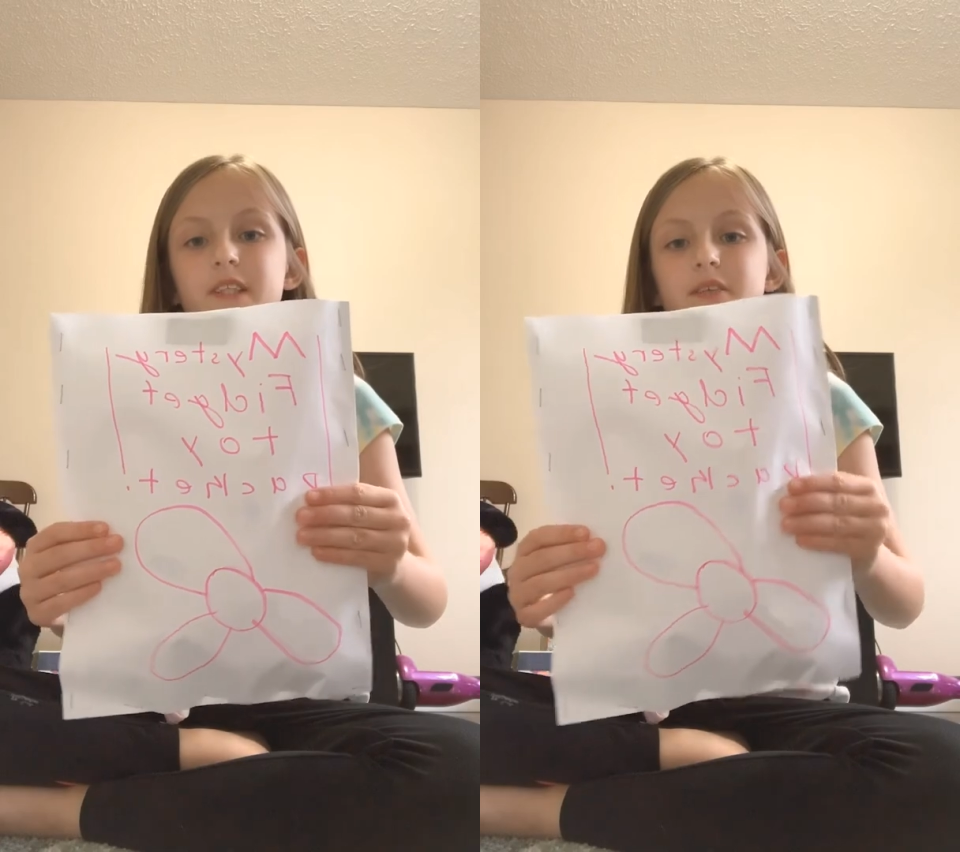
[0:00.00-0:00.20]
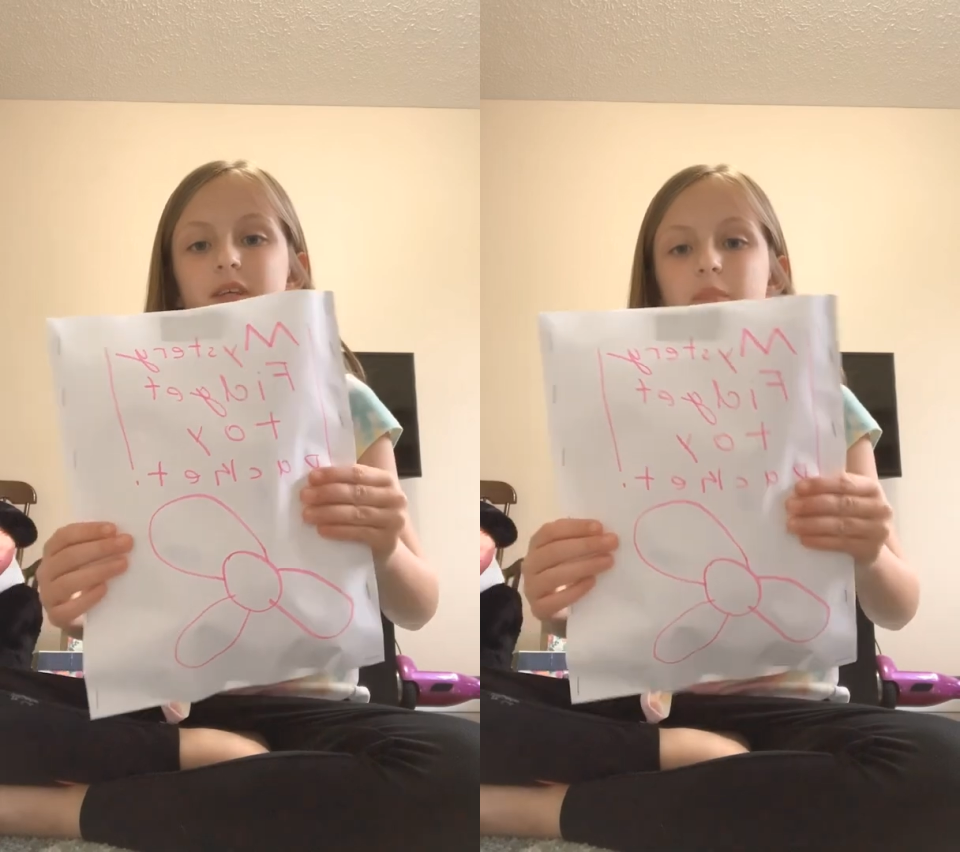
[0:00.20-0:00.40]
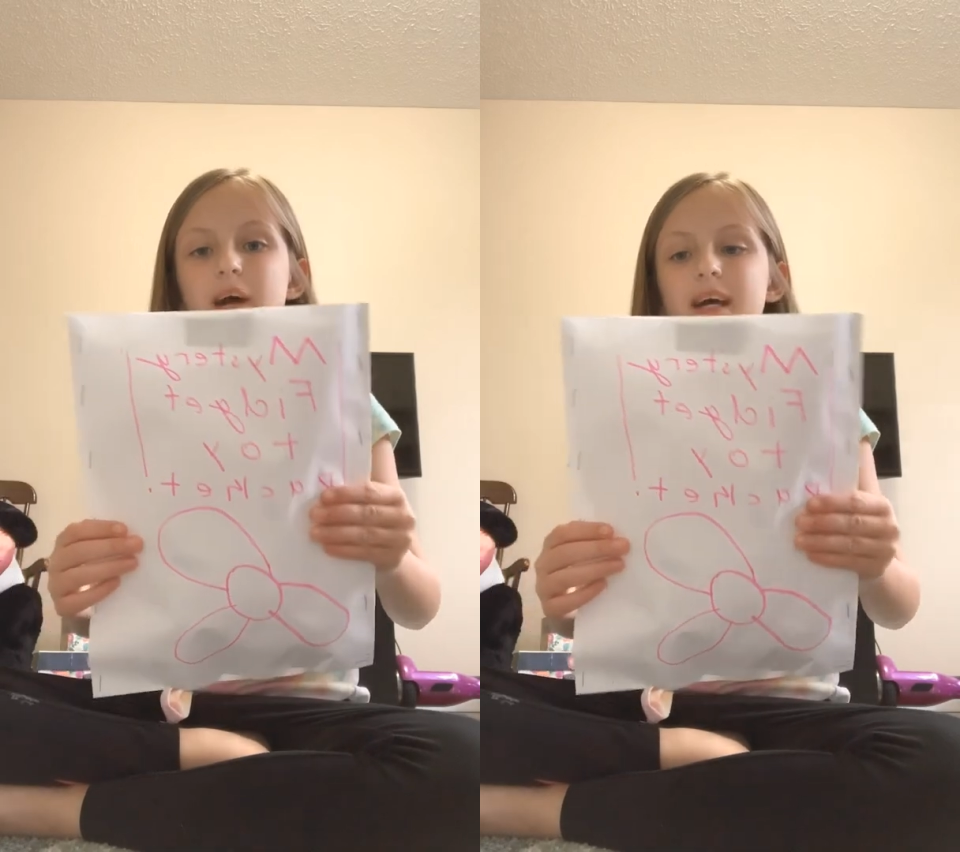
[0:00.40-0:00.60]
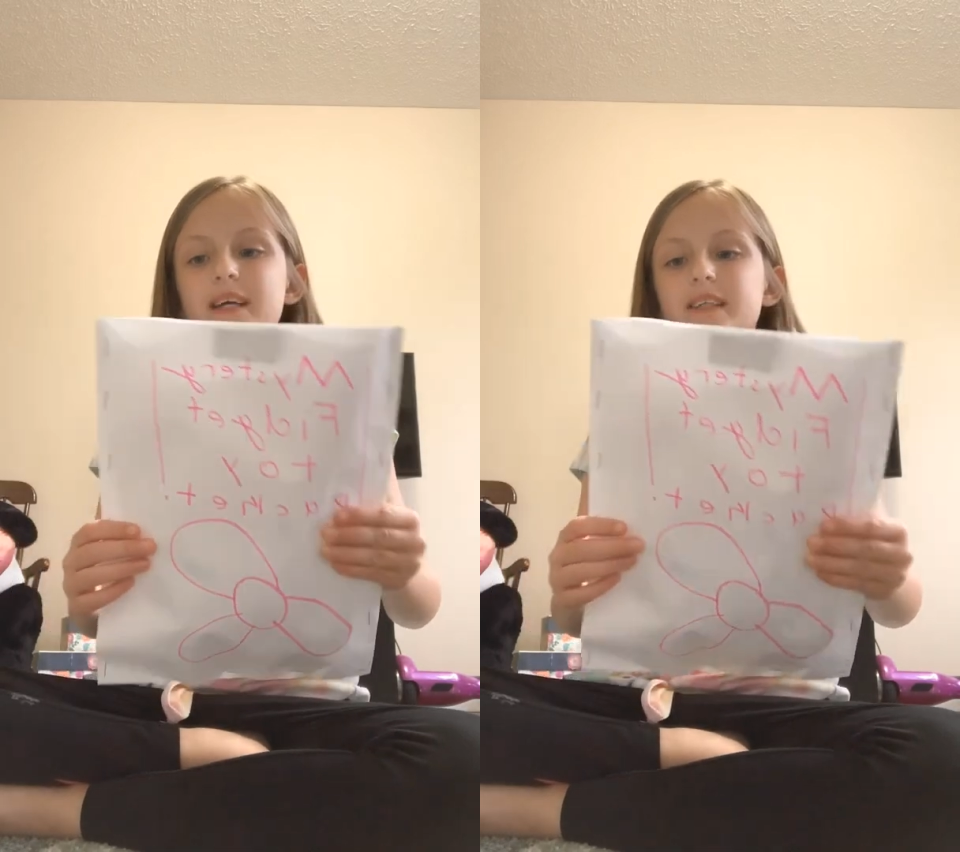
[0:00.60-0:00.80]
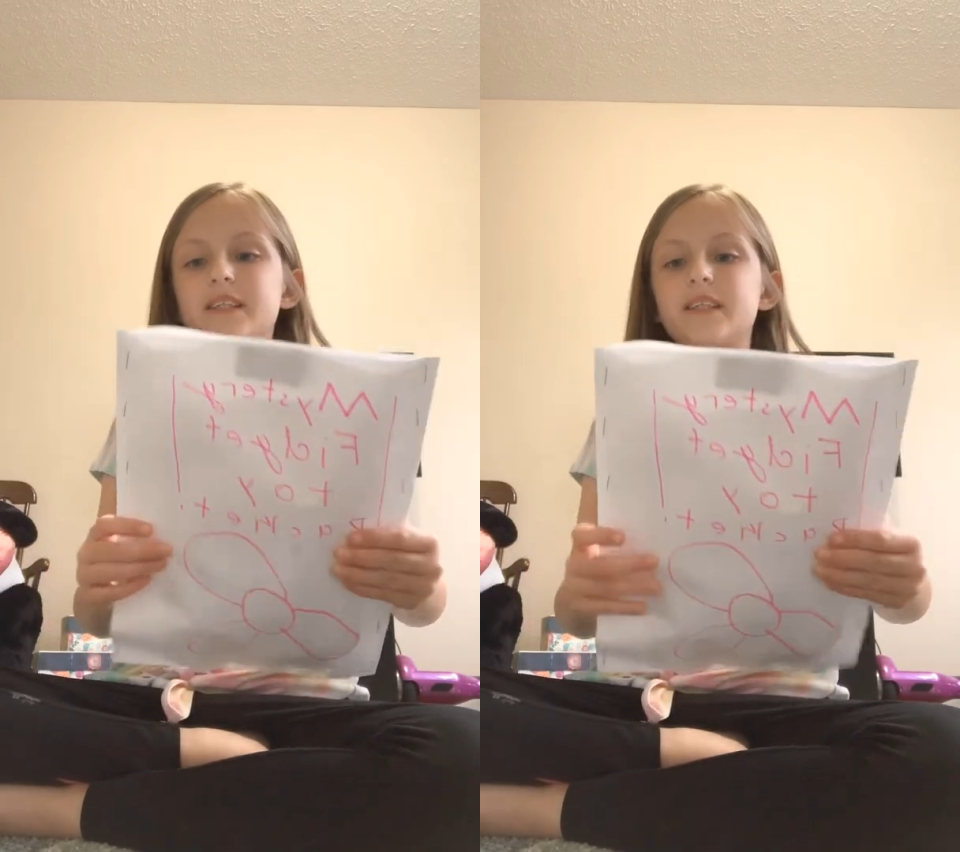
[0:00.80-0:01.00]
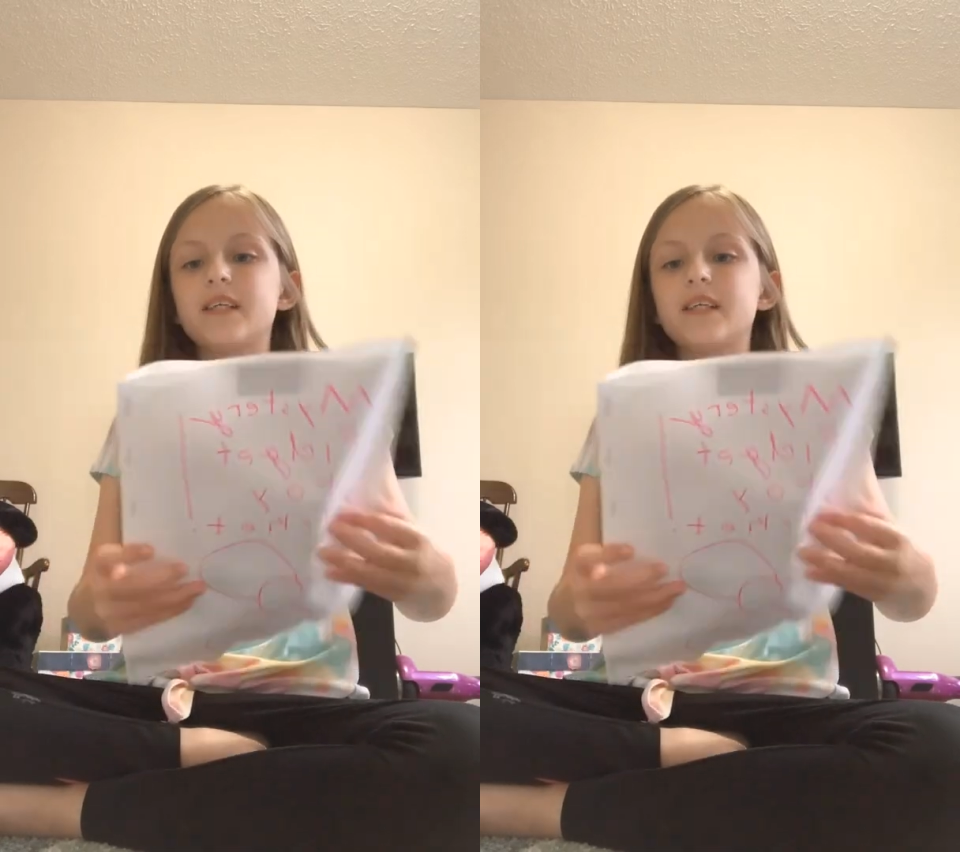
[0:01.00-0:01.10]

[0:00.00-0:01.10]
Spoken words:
Toy Package.